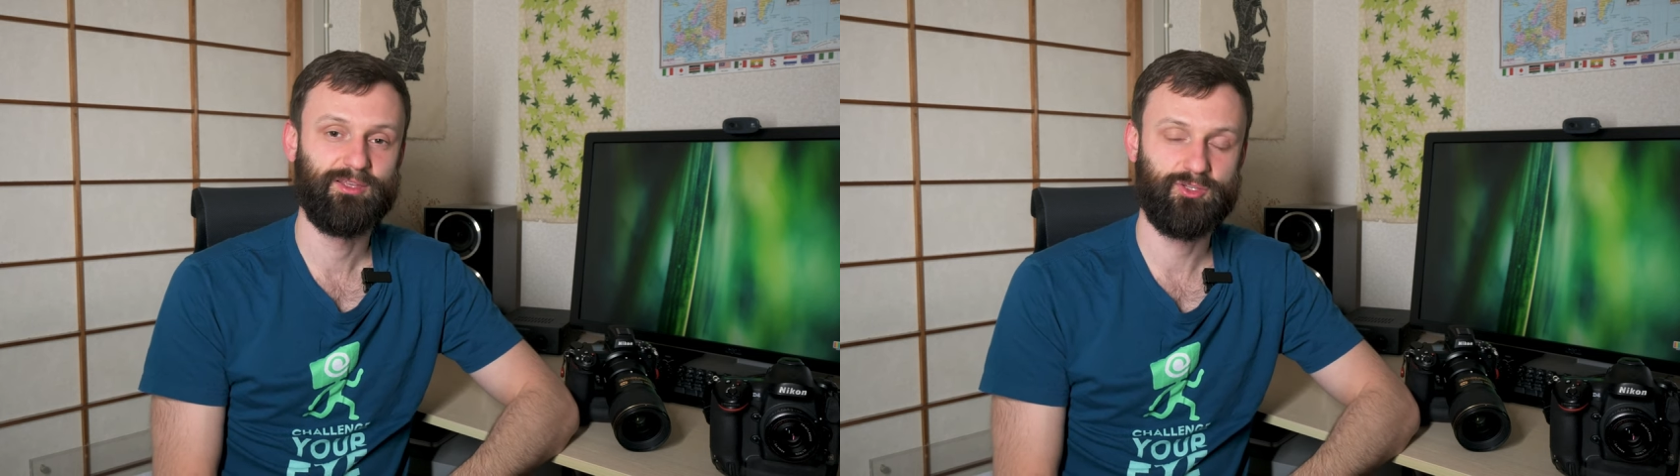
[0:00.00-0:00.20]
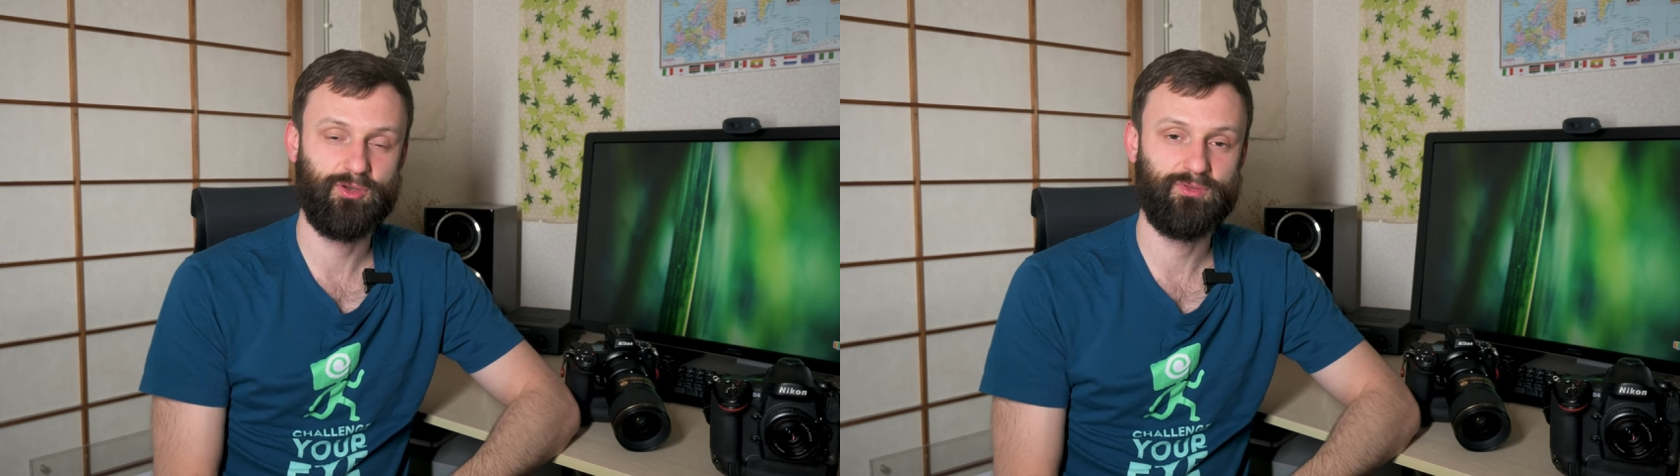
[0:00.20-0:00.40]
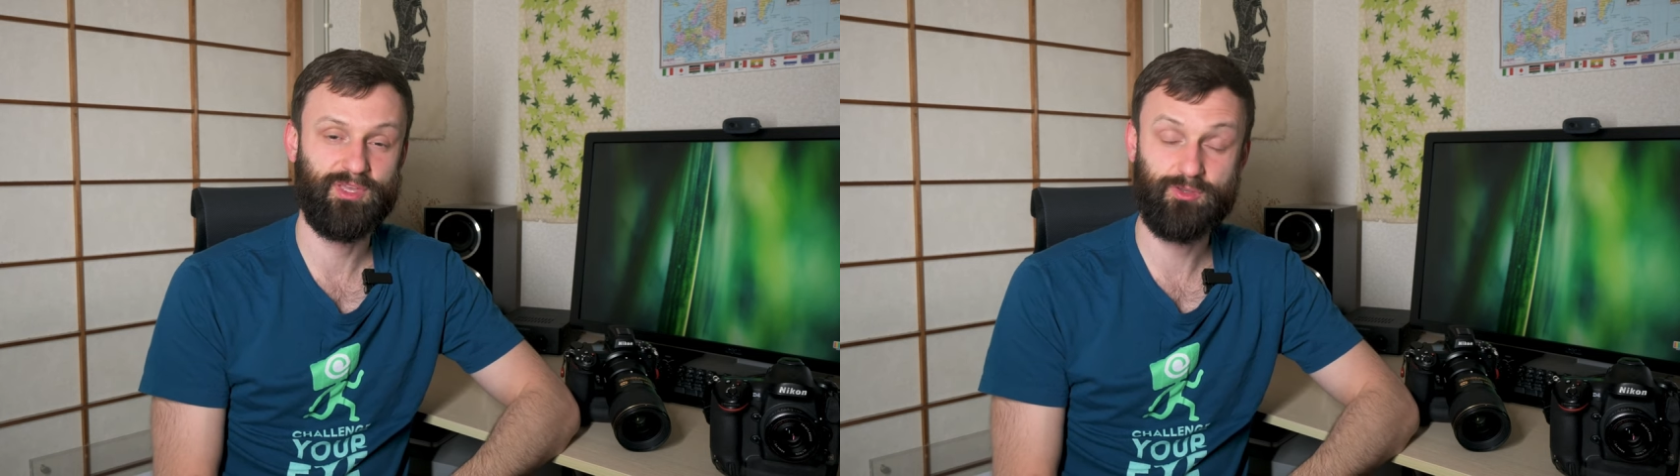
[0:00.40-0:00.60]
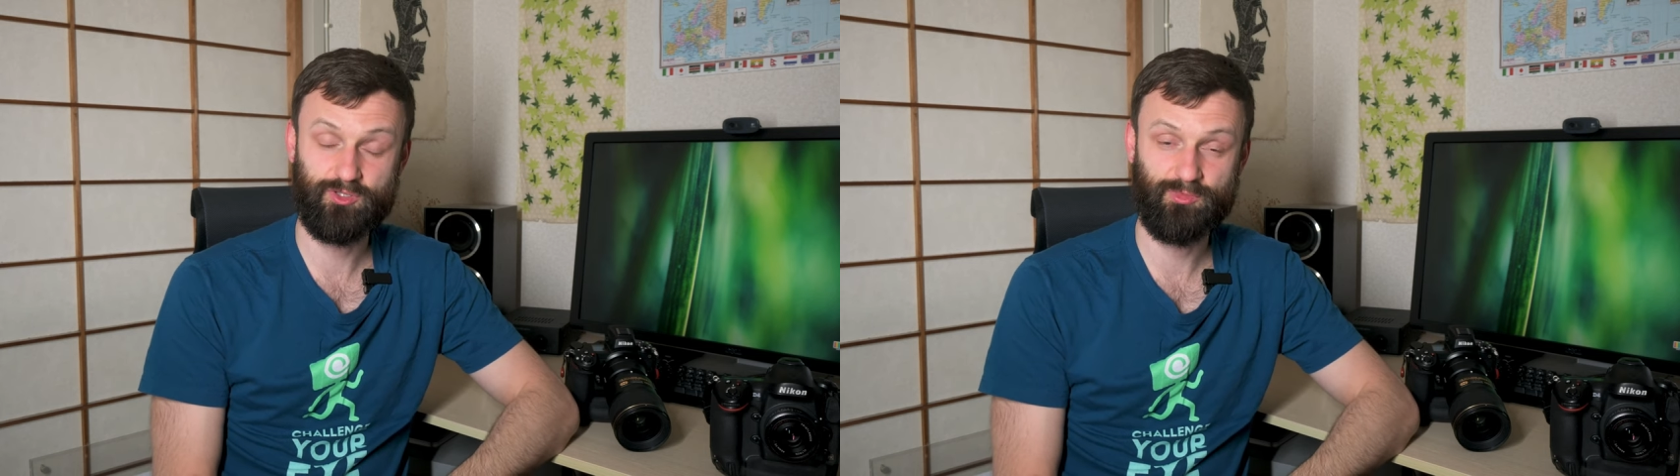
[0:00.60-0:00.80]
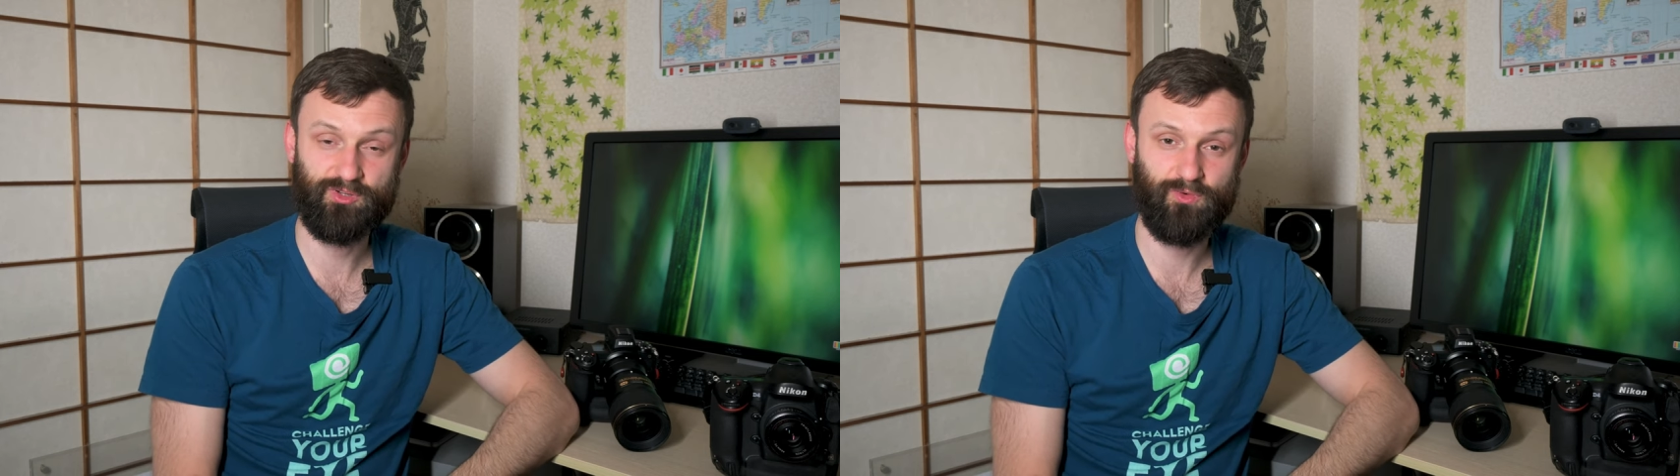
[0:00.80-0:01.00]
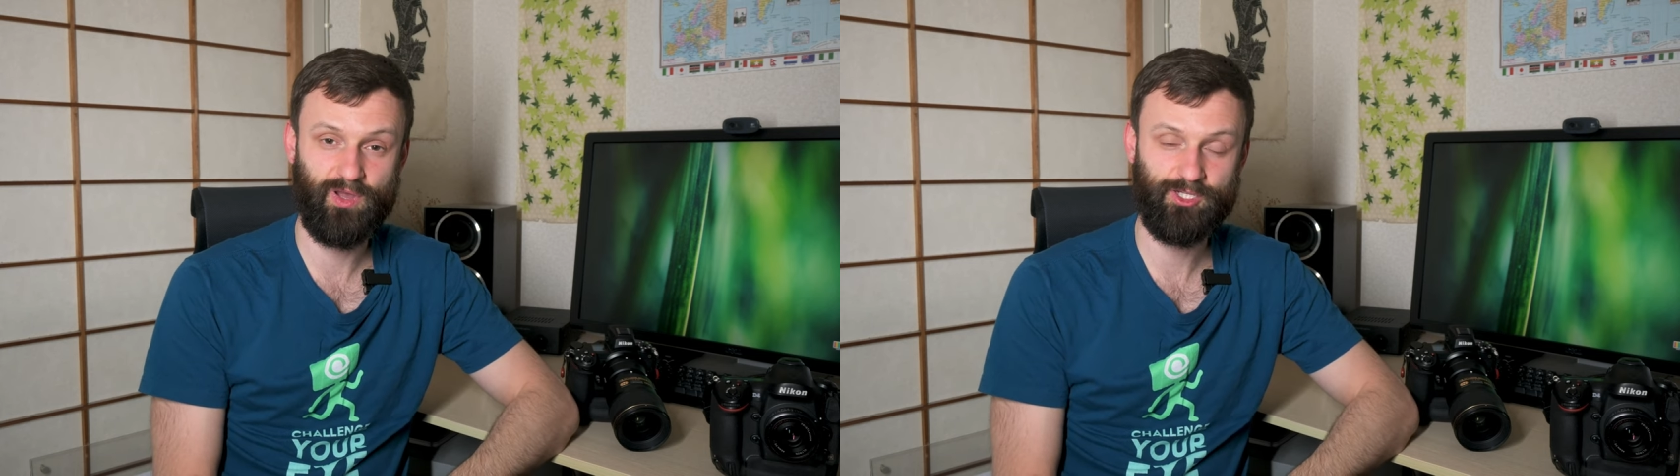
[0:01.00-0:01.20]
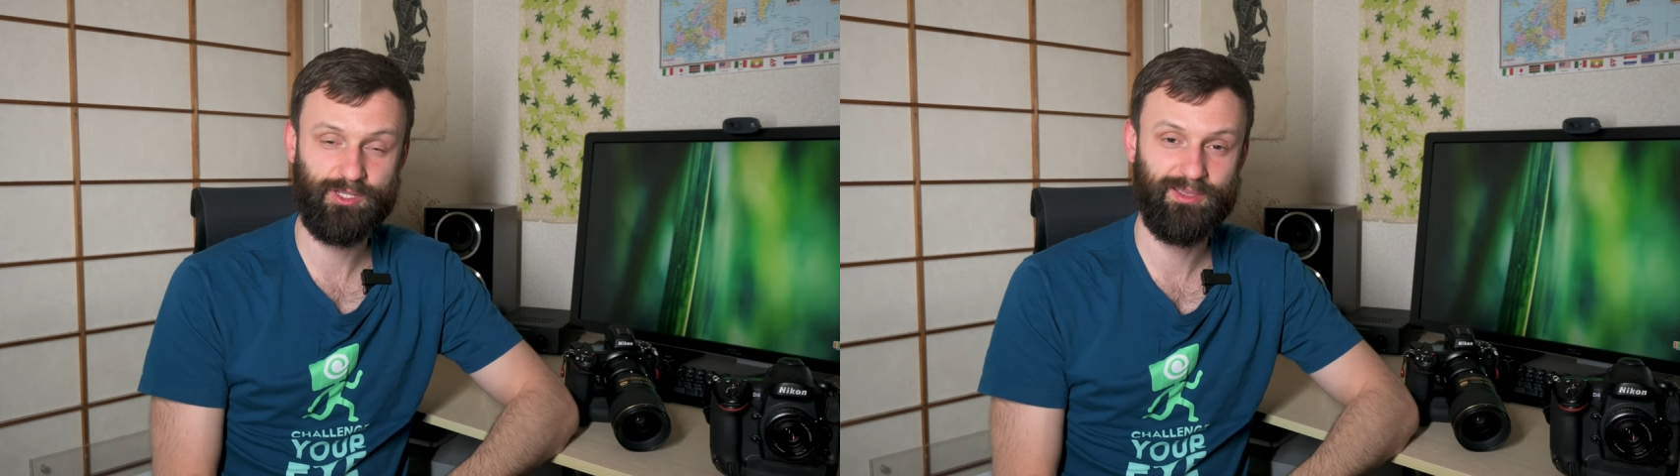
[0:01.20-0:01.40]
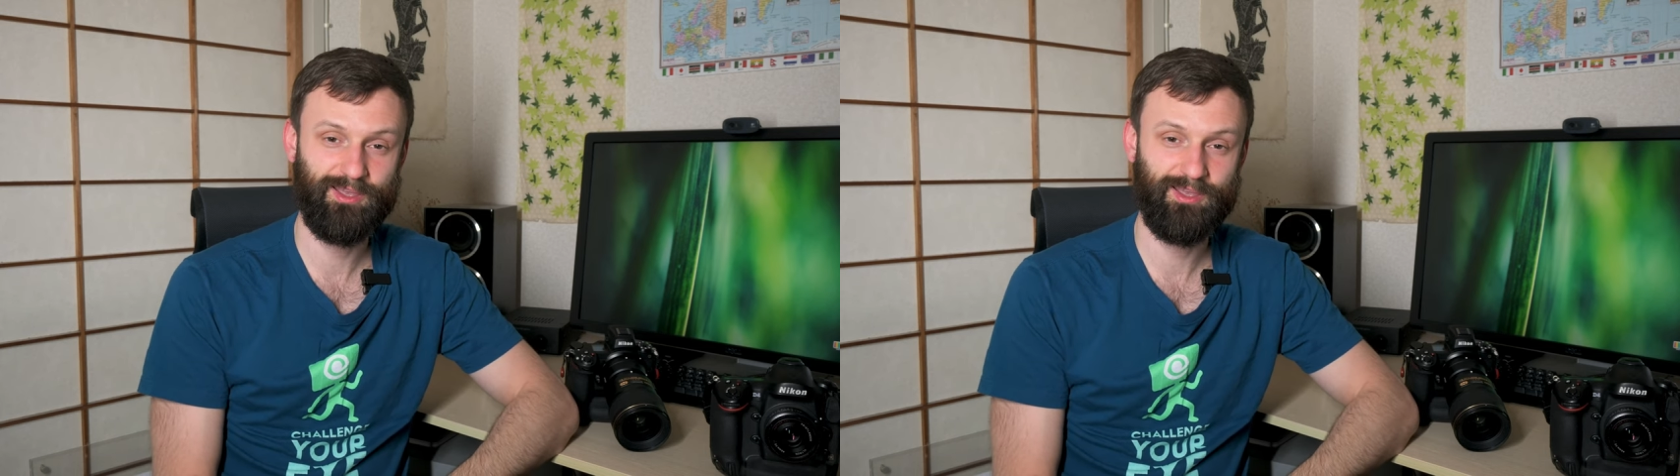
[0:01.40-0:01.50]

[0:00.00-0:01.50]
So thank you so much for watching,